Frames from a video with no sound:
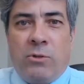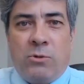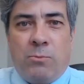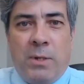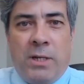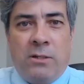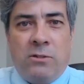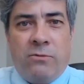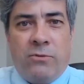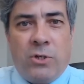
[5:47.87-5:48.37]

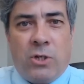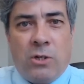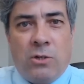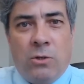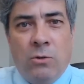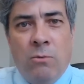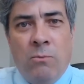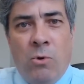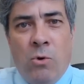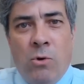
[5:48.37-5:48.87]
which means if you
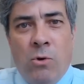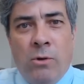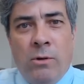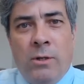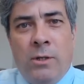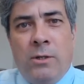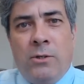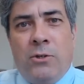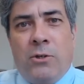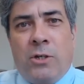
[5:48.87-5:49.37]
can do
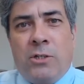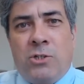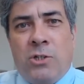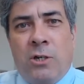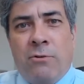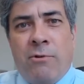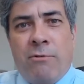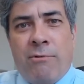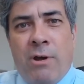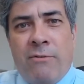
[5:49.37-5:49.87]
more, you can
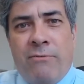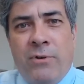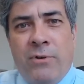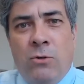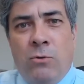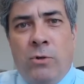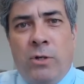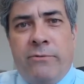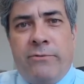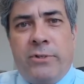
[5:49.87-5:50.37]
generate
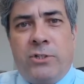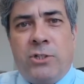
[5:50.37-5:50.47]
revenue.